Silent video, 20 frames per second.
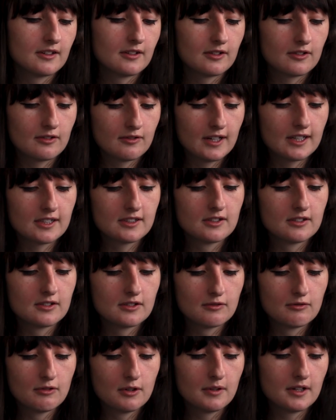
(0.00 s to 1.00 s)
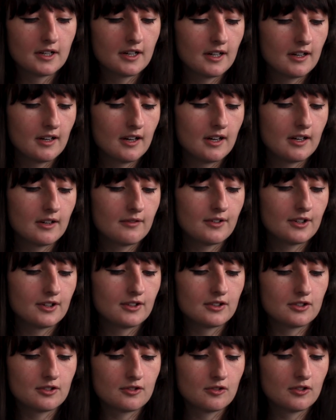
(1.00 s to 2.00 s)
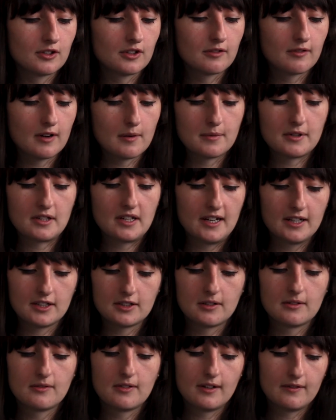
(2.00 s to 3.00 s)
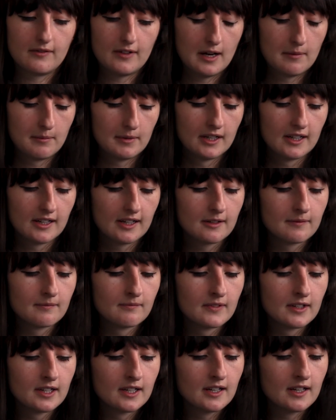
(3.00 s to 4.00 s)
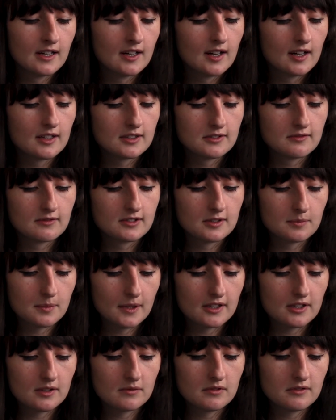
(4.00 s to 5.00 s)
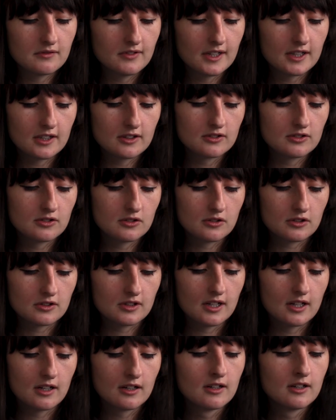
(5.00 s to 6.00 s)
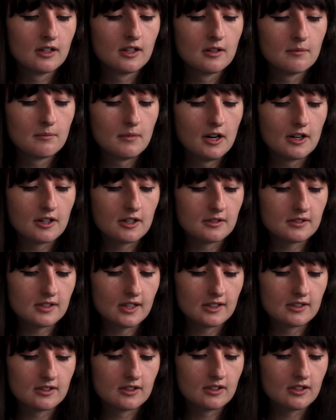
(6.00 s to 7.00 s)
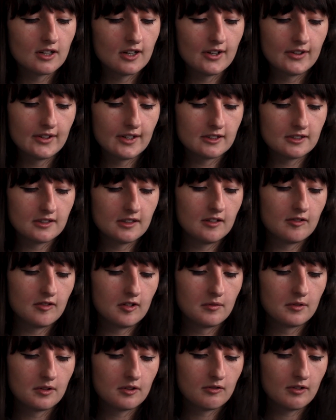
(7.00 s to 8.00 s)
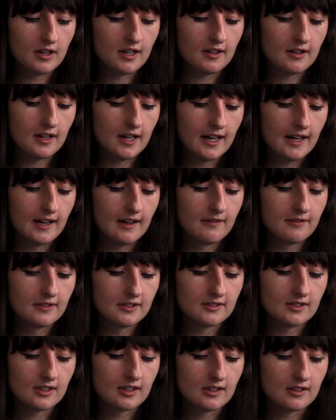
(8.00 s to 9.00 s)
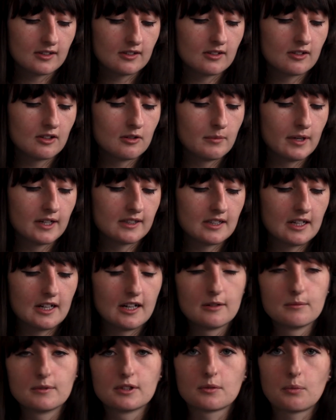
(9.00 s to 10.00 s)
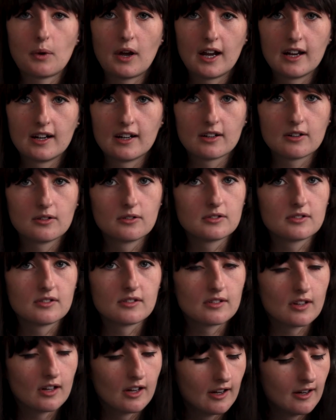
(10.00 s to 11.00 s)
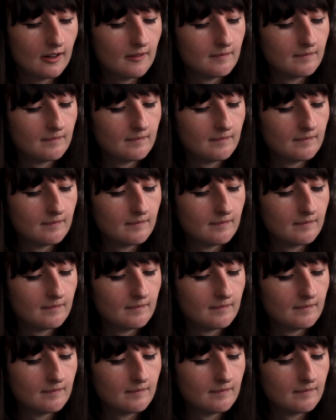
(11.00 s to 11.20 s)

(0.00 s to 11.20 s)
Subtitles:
that threatened to ruin her life and destroy the reputation of her family. As a respectable vicar's daughter, Margot's had to guard that secret with great care ever since, no matter how much pain it causes her.